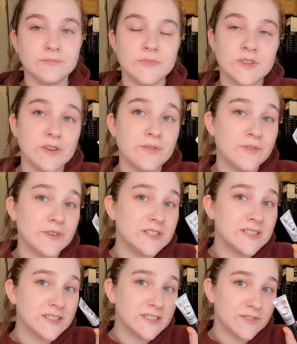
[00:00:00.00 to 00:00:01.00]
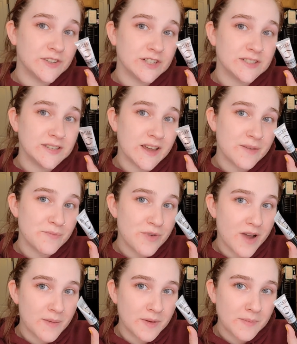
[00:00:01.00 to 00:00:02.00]
So first things first, I am
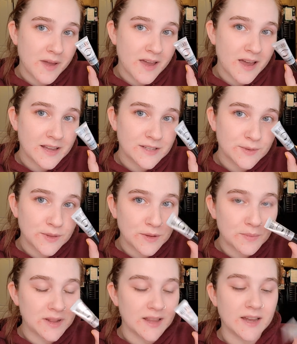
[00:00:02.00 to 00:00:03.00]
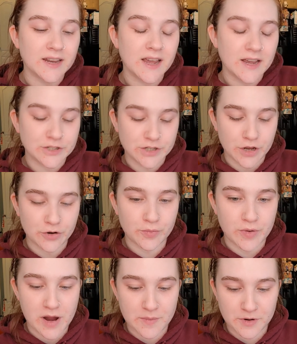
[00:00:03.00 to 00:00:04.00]
priming my eyes with the Milani Eyeshadow
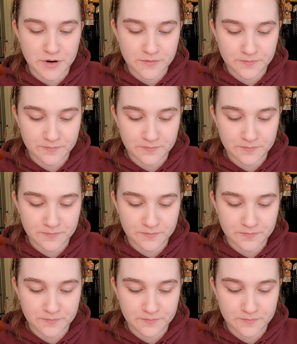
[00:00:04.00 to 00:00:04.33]
Primer.